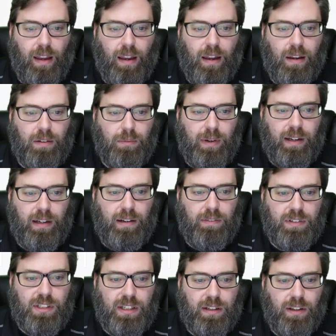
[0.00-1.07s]
And we can
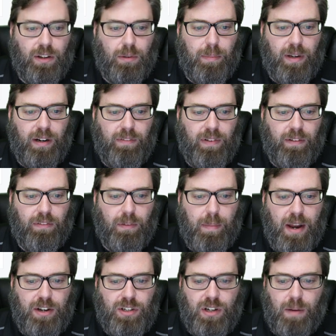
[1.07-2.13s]
even see a little bit of
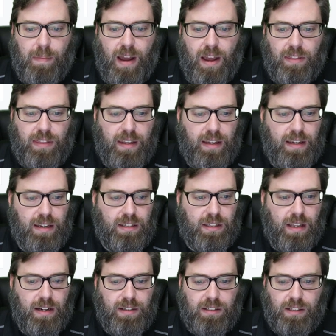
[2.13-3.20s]
information about this,
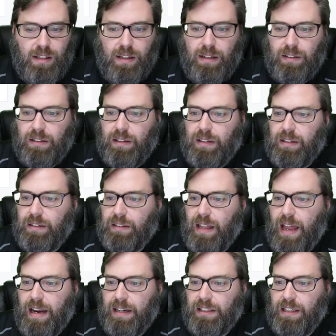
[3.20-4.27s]
that it's a
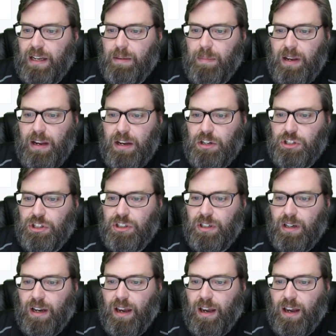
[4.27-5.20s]
Linux image.